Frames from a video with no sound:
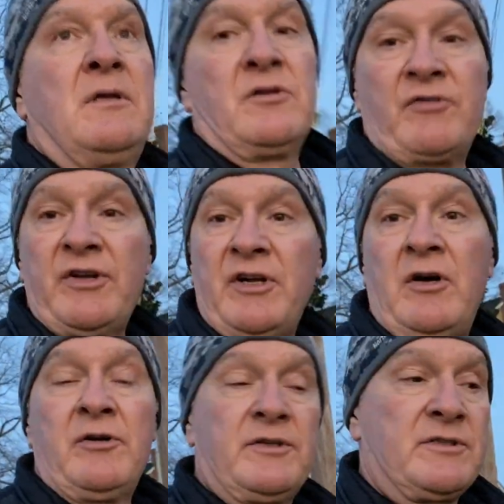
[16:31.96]
great
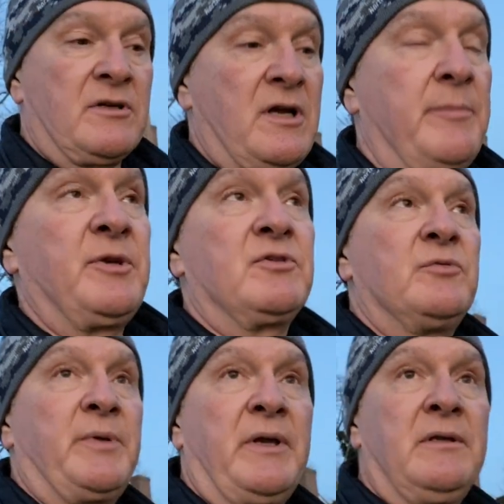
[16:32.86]
artists are coming to
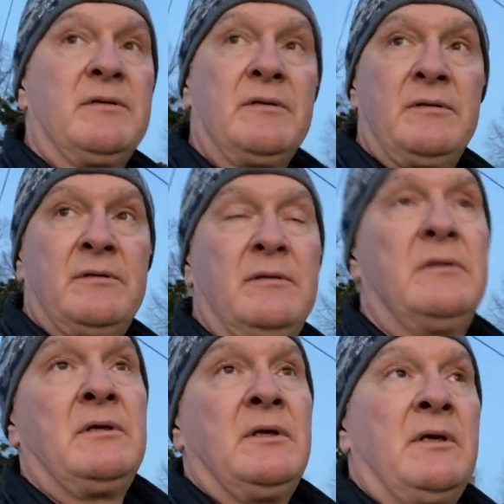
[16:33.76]
paint
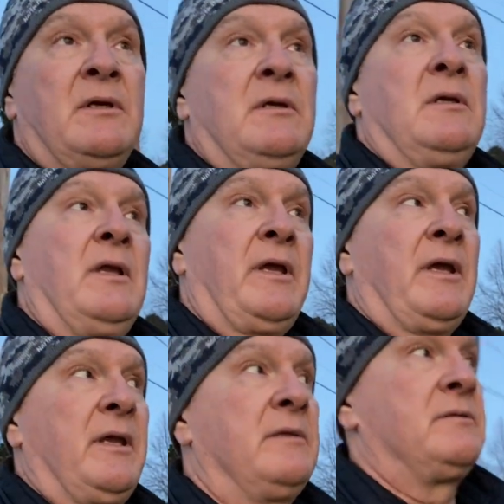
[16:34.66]

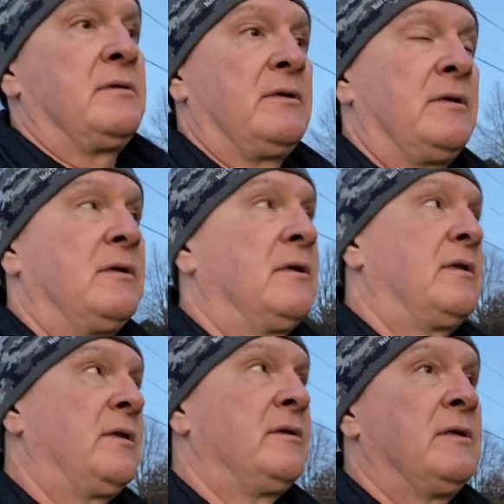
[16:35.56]
and
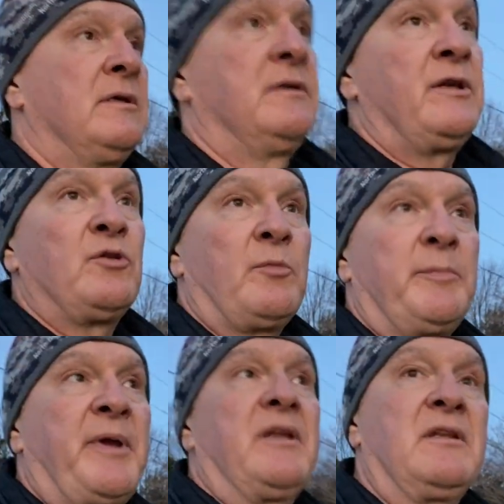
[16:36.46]
they normally
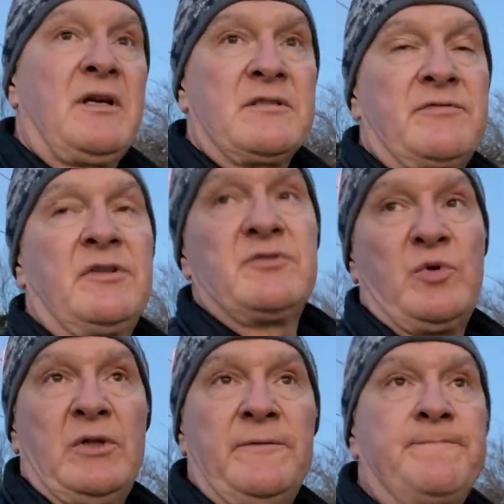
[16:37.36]
paint in Oxford as
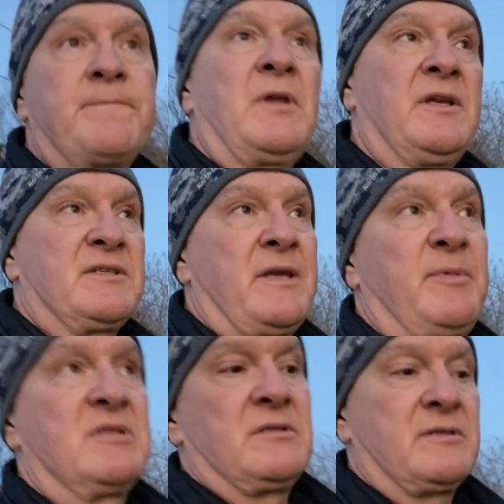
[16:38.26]
well, the same
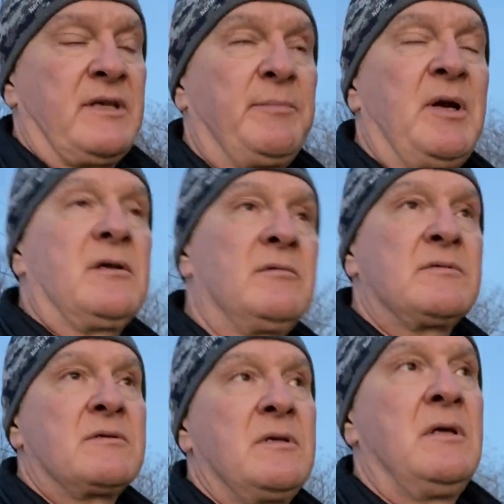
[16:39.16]
as the St.
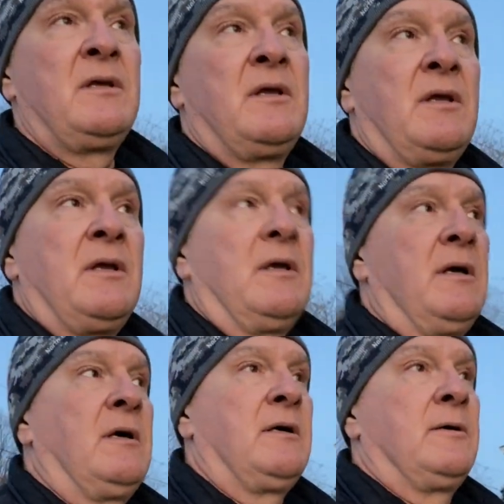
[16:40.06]
Michaels,
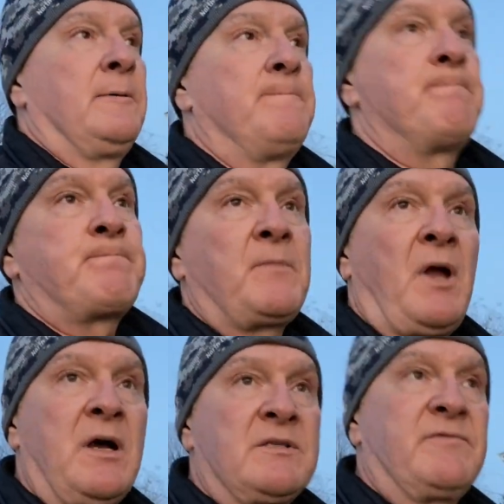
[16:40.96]
um,
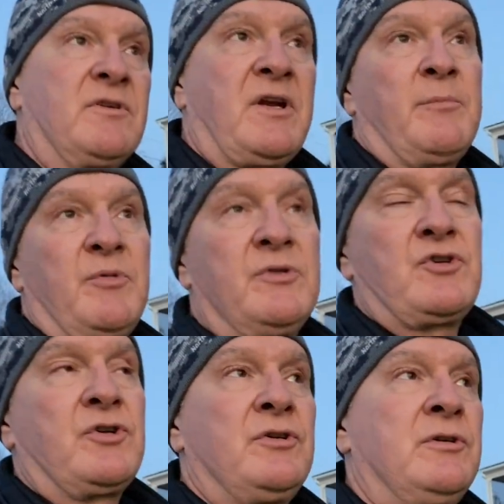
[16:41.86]
Oxford,
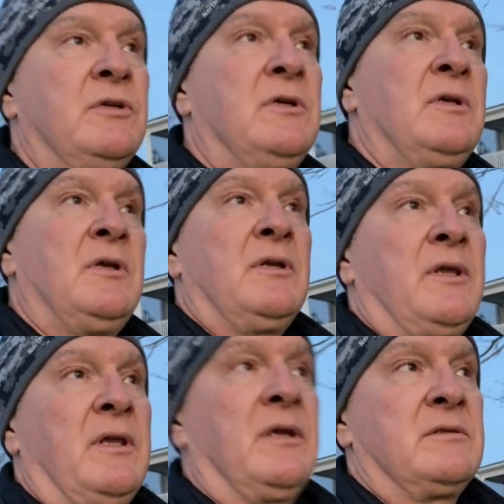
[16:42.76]
Cambridge,
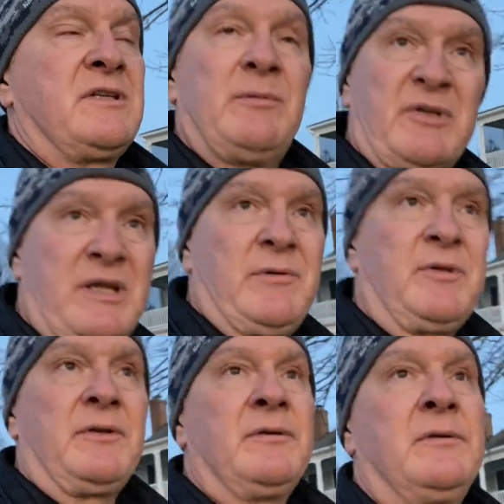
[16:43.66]
and Talbot County.